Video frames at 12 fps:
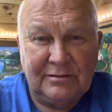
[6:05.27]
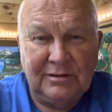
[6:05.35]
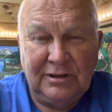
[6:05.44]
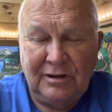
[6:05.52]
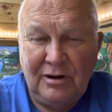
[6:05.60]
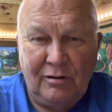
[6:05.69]
Uh,
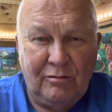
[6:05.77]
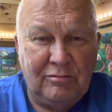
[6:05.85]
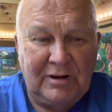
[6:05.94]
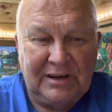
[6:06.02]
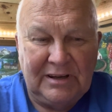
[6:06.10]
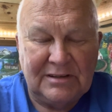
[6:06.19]
you know, it
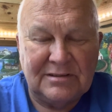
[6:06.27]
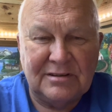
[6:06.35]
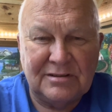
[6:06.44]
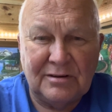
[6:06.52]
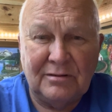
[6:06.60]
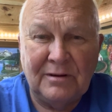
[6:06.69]
really isn't.
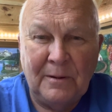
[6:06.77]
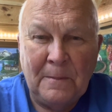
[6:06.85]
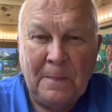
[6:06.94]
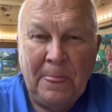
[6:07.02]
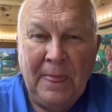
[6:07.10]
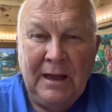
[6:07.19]
So
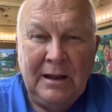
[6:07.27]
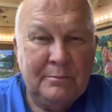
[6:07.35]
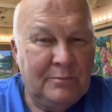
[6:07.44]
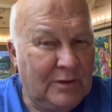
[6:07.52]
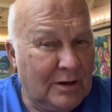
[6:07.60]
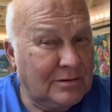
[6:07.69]

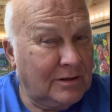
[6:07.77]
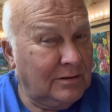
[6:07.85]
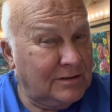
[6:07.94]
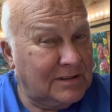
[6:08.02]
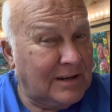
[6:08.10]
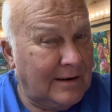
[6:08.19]
there's a good
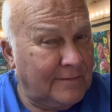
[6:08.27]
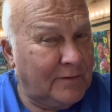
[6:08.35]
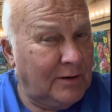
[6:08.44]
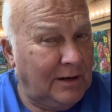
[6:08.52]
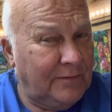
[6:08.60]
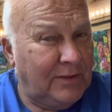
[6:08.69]
start
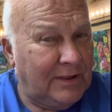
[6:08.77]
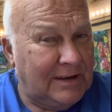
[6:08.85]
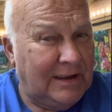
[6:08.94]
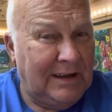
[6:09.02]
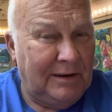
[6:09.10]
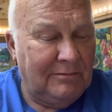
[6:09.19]
for you for the
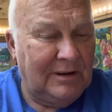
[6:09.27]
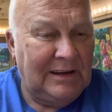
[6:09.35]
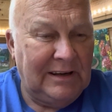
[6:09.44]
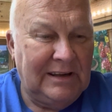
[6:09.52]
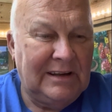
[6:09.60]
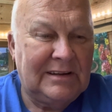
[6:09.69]
day. It
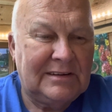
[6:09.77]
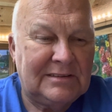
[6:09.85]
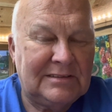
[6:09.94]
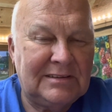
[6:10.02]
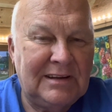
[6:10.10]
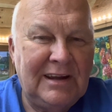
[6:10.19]
really
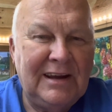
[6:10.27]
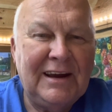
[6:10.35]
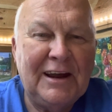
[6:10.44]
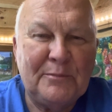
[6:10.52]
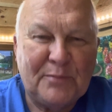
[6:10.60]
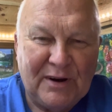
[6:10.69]
is.
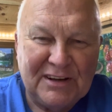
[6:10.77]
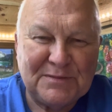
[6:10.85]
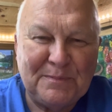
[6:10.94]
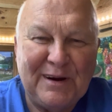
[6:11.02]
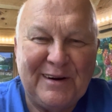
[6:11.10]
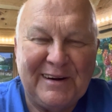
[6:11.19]
And
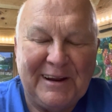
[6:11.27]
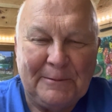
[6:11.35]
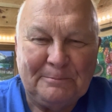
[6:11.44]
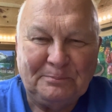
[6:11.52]
prosperity.